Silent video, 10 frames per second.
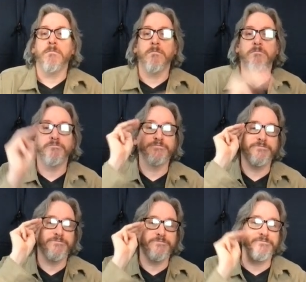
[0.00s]

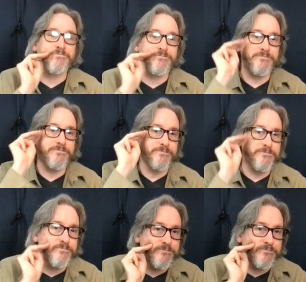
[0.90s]

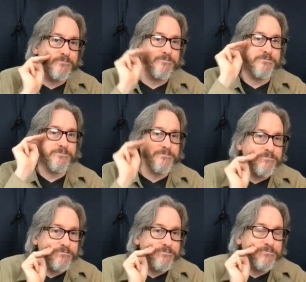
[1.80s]

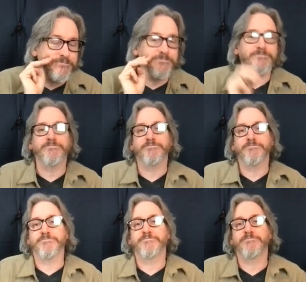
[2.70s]
(no one is talking)